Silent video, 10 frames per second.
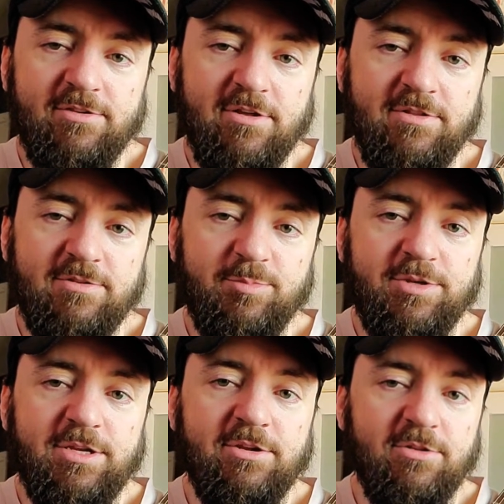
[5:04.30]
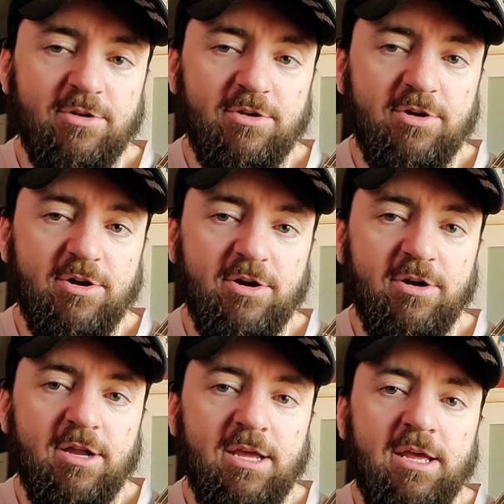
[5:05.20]
on this particular guitar
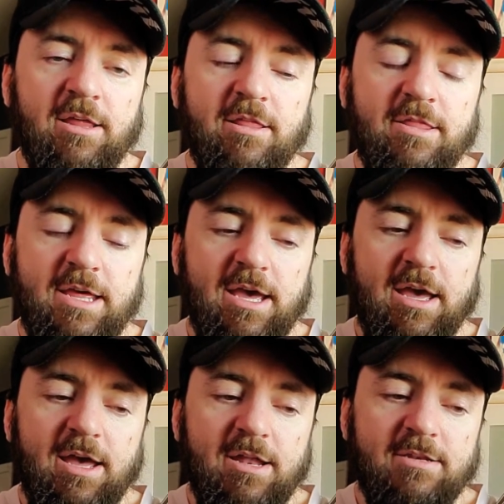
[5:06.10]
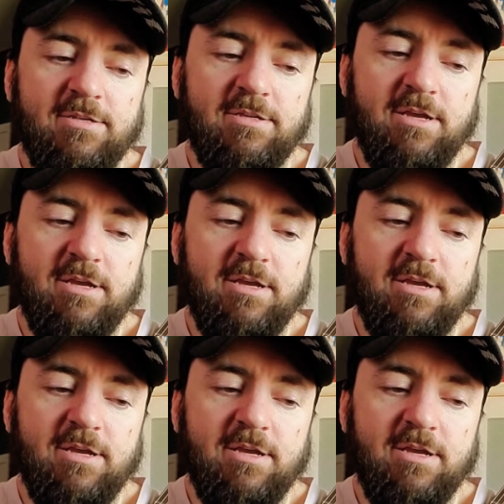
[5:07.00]
that